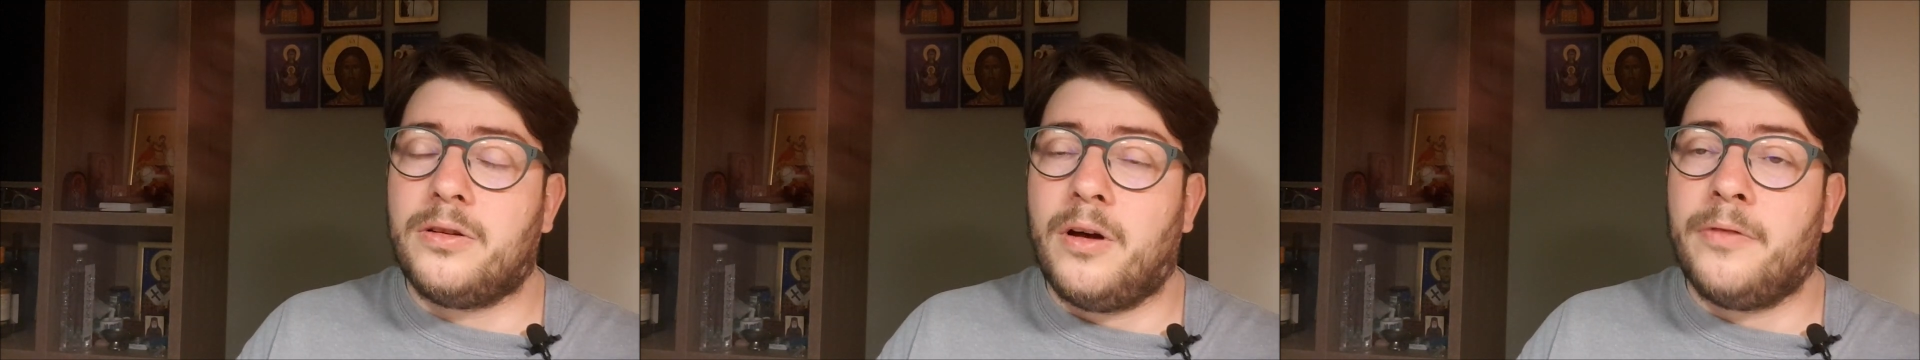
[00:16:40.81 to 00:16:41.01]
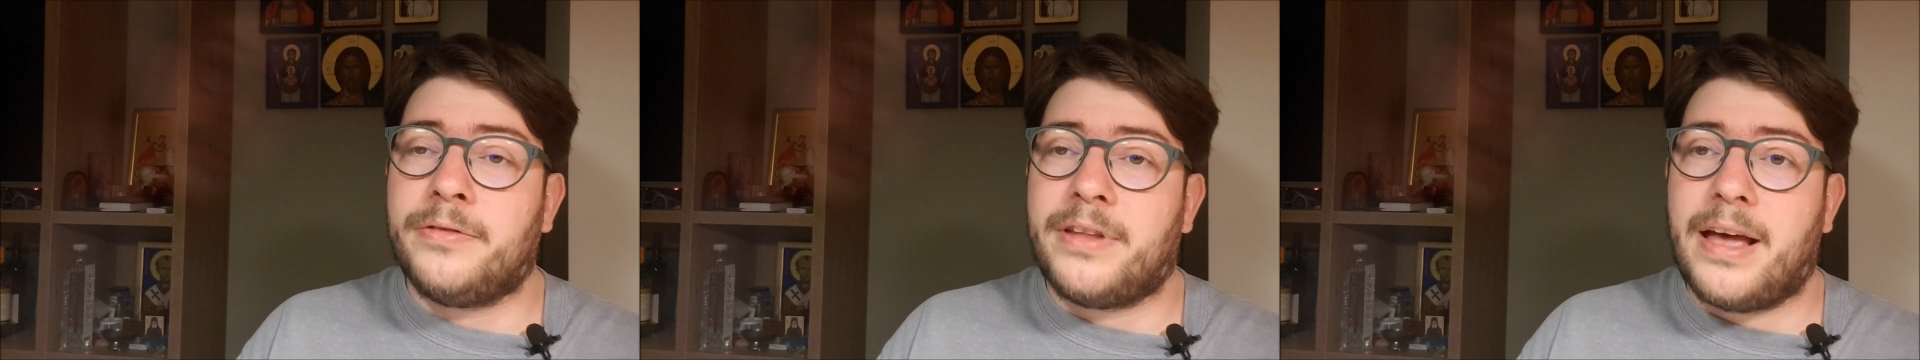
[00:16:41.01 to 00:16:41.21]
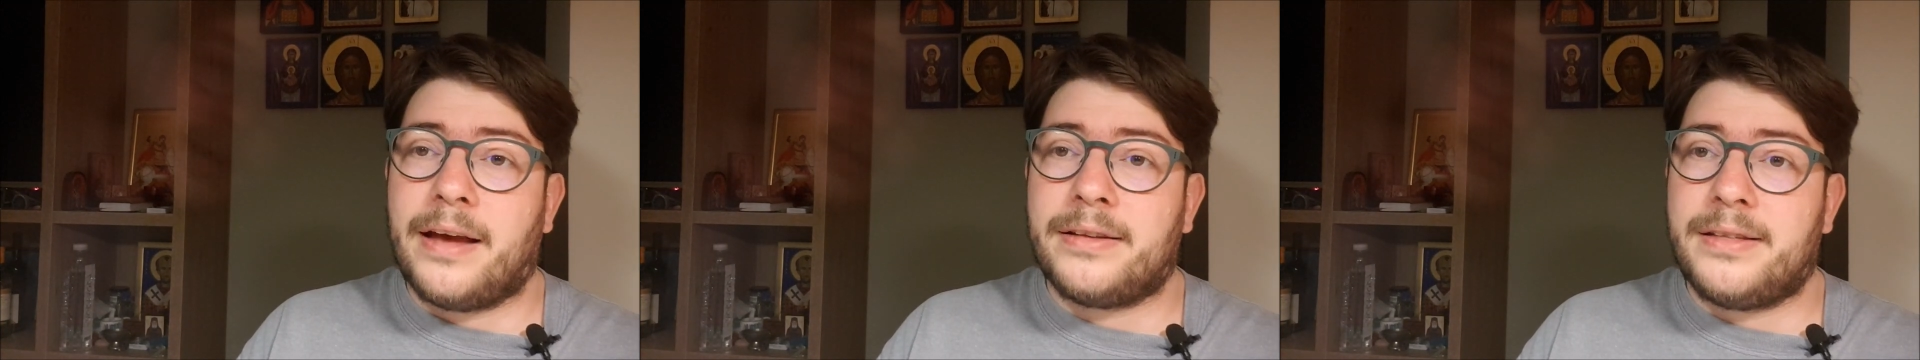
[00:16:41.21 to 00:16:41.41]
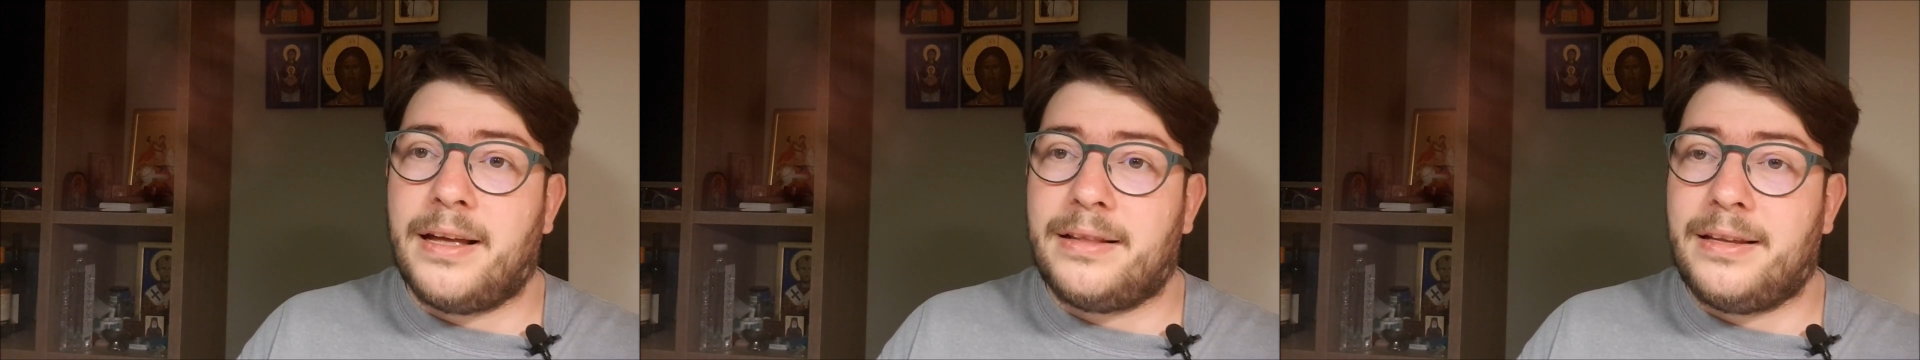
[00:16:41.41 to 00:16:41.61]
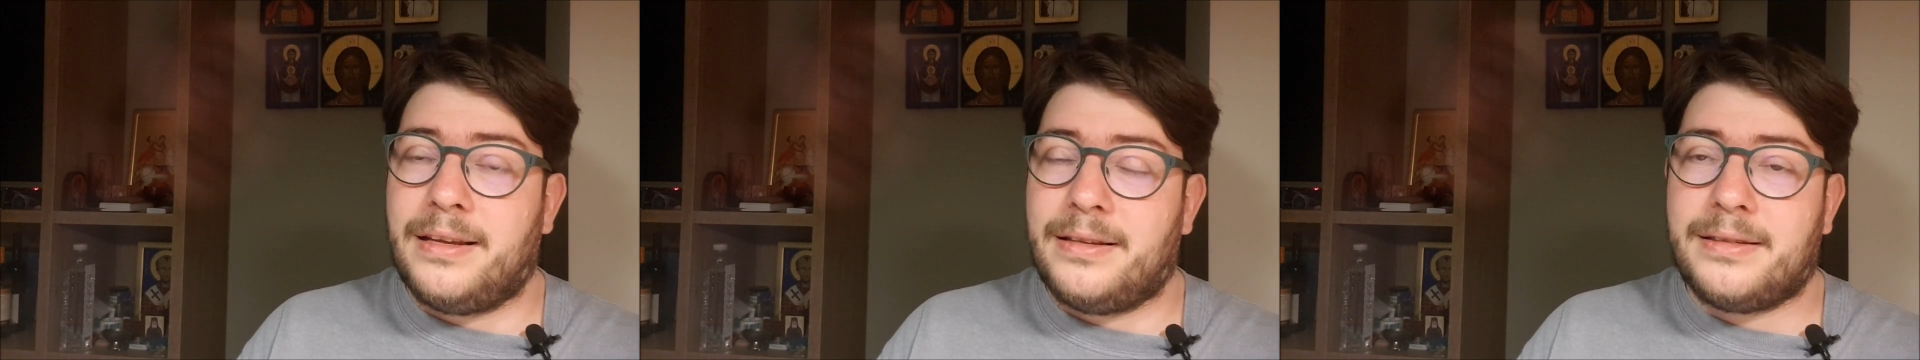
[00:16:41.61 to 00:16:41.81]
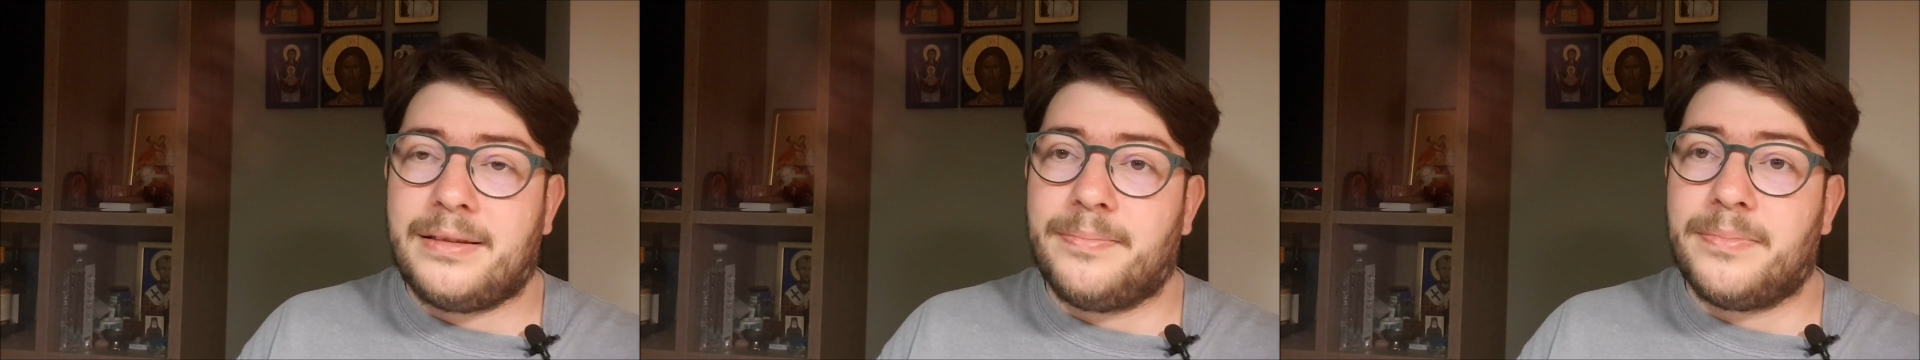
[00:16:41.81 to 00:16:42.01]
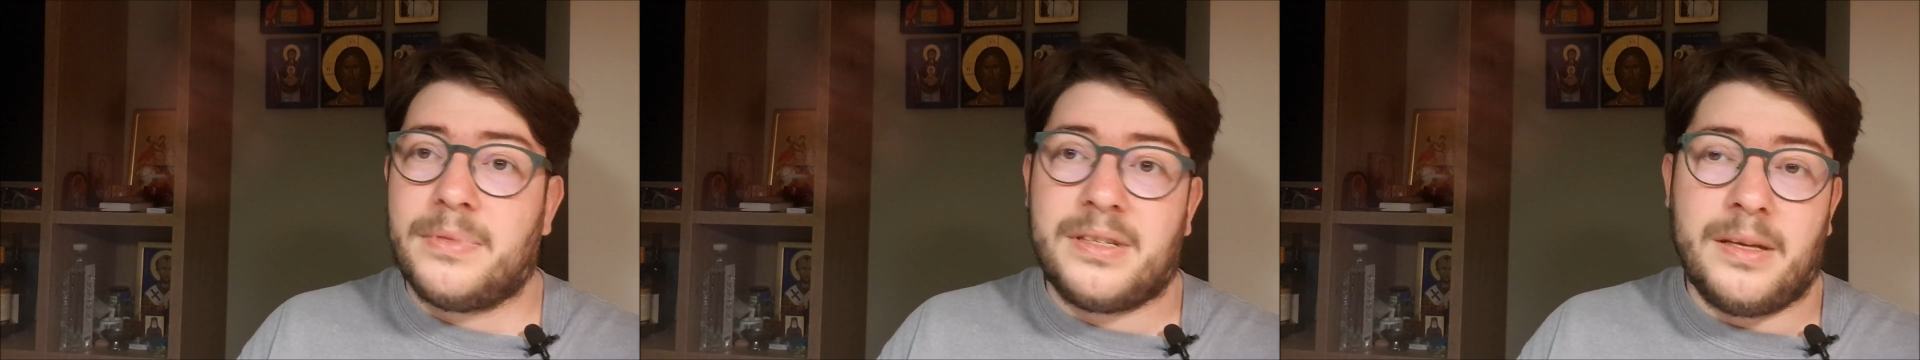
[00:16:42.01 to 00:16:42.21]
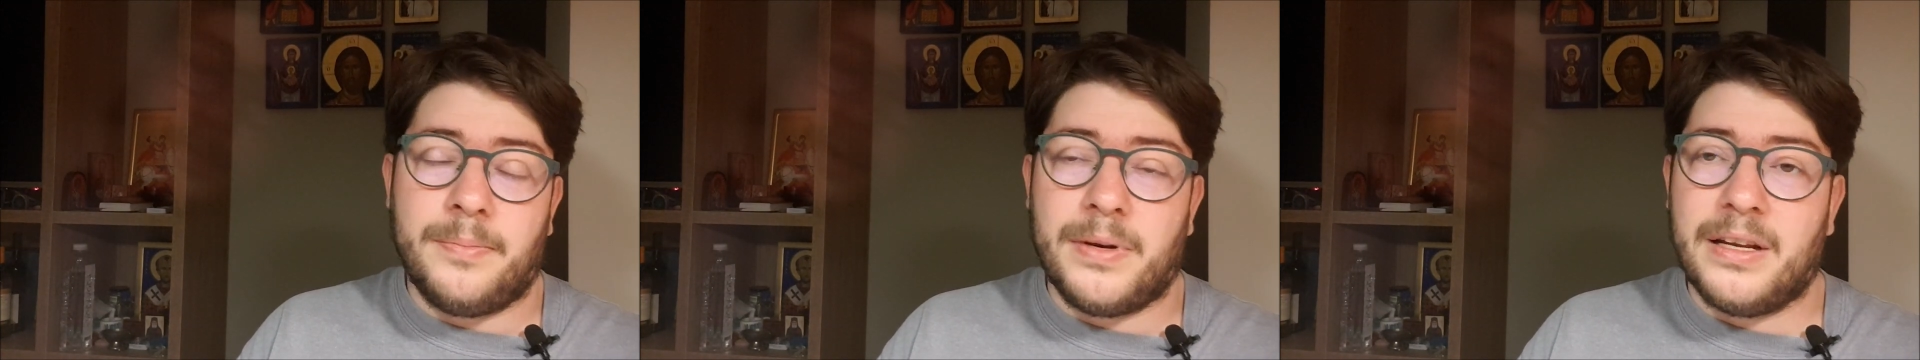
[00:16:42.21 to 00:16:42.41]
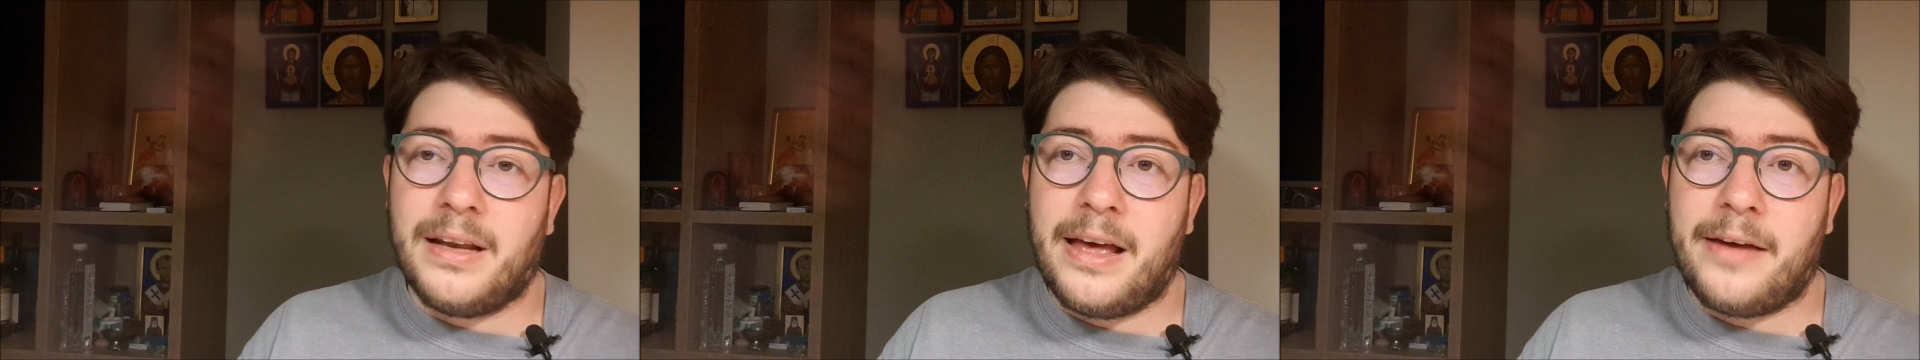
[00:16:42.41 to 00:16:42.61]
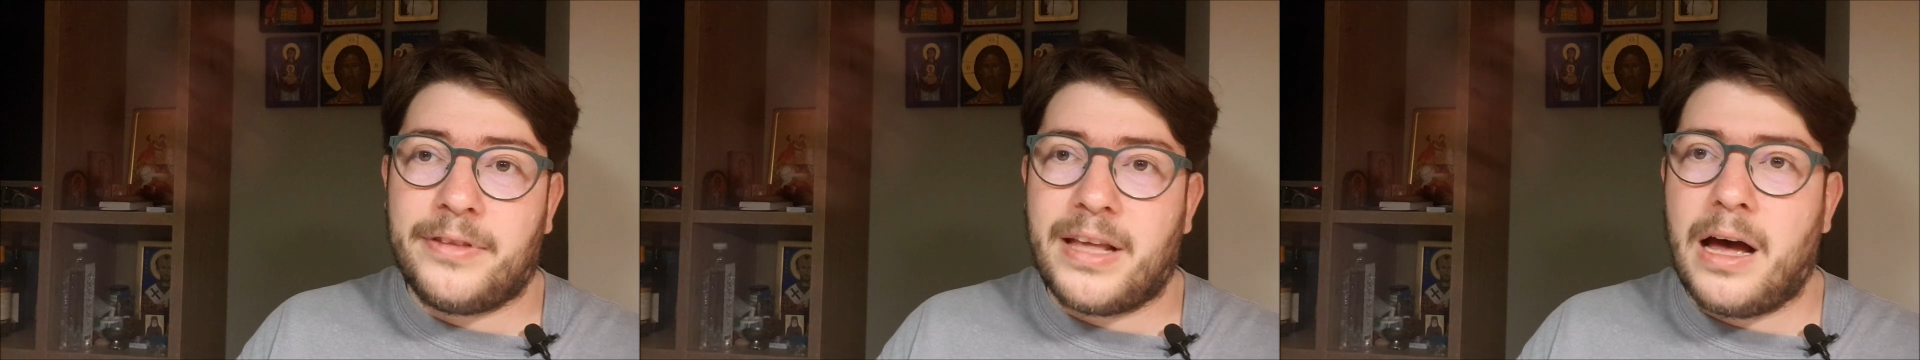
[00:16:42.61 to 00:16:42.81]
of text that is simply
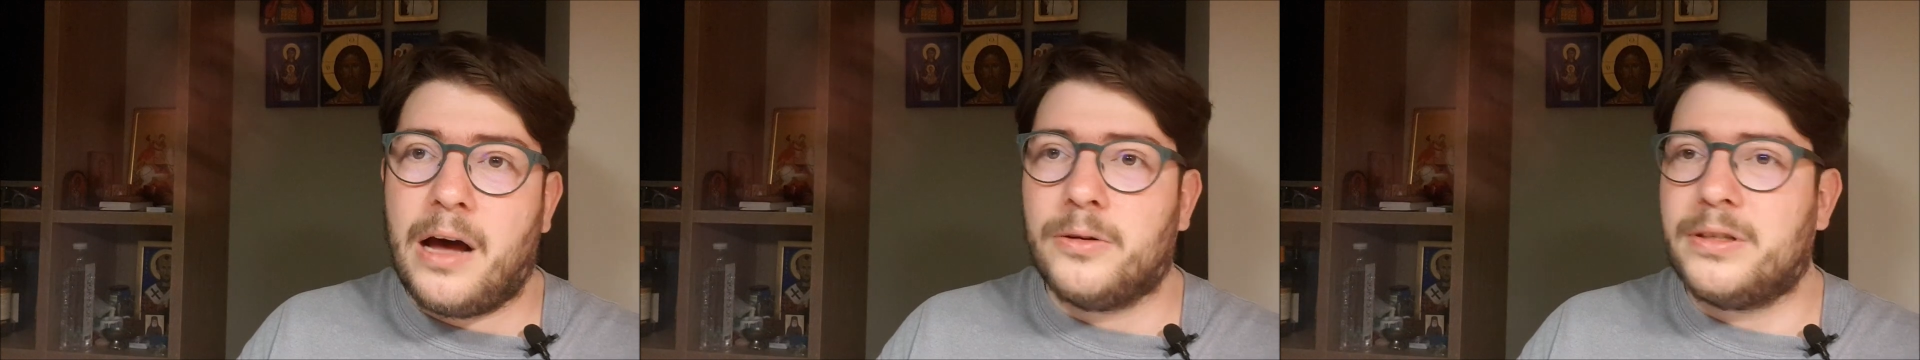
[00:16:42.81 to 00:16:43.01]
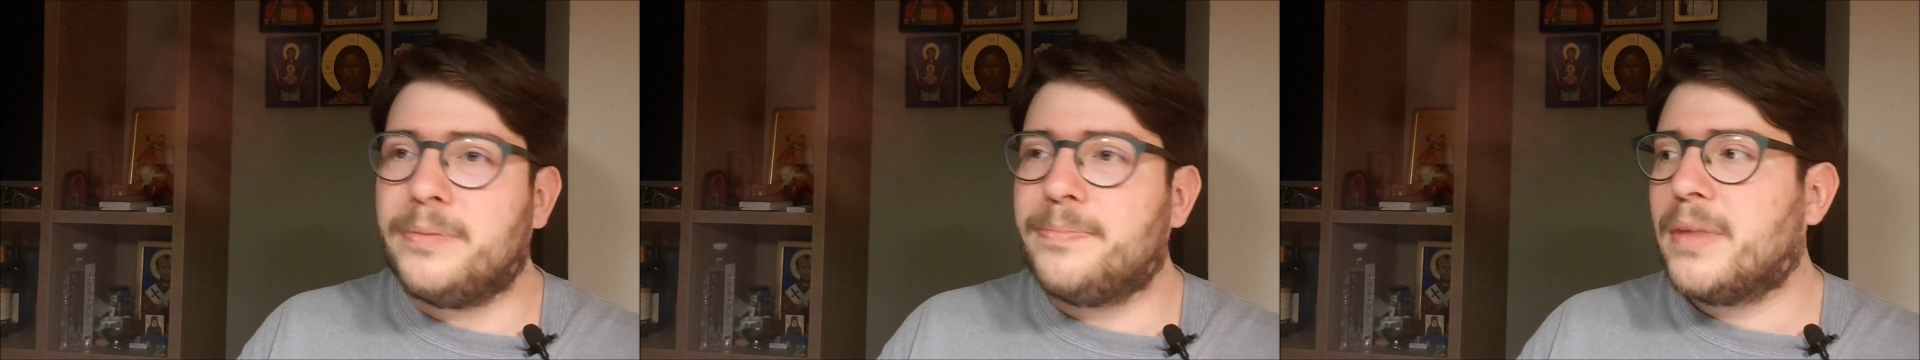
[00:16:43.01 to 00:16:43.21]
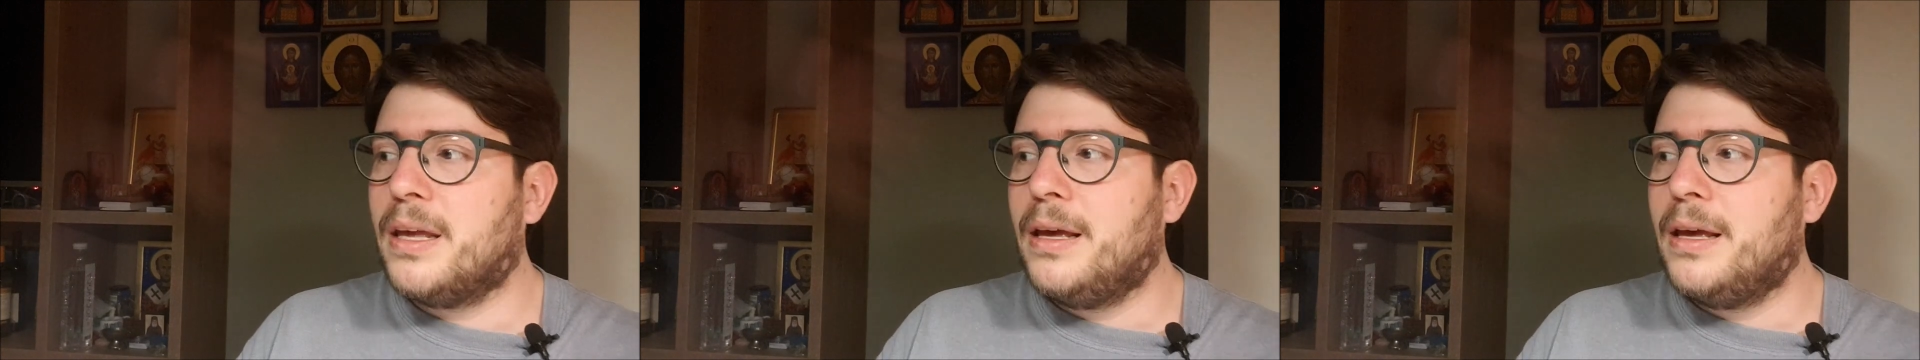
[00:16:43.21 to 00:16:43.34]
left out.